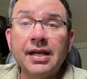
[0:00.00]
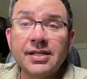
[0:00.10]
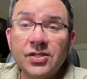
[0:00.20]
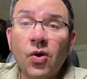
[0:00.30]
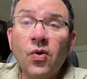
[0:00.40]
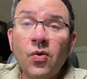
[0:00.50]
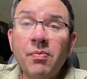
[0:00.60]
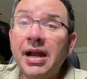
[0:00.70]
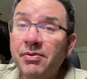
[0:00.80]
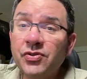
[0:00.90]
So
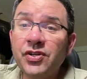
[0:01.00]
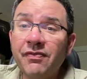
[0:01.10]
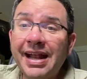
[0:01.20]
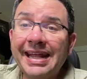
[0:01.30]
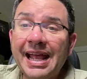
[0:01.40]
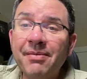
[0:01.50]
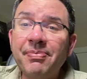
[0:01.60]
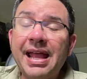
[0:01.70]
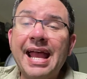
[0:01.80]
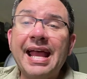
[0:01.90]
my name is Richard Van
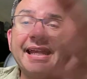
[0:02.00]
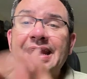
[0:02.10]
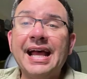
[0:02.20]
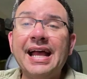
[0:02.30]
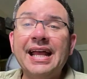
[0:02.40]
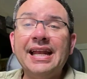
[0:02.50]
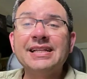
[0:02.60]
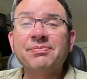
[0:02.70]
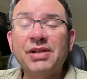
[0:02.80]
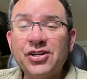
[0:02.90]
Camp, and it
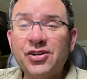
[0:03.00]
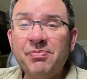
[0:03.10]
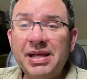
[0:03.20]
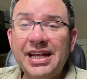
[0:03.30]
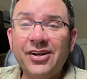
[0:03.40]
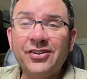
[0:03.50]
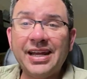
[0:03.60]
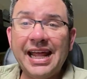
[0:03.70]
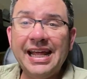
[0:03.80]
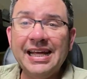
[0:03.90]
is a pleasure to be here
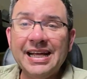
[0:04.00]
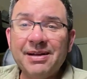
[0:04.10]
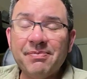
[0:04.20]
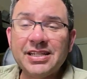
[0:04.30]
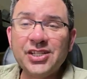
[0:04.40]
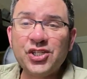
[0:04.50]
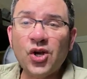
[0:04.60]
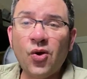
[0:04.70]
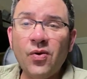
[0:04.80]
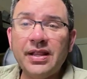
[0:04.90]
today. Masi
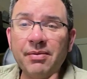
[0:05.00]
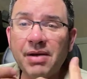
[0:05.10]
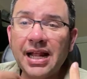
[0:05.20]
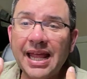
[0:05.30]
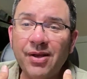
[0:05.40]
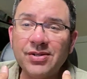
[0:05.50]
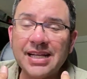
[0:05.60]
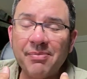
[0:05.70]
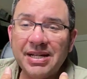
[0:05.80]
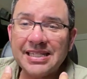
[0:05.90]
Cho, and in my language,
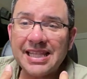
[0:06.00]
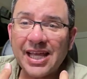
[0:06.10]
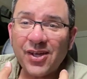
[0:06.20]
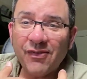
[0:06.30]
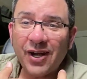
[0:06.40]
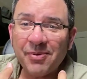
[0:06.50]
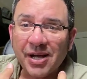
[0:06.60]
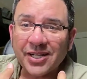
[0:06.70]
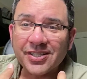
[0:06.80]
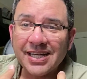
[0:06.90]
that means thank you very
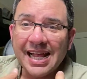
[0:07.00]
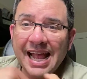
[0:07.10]
much.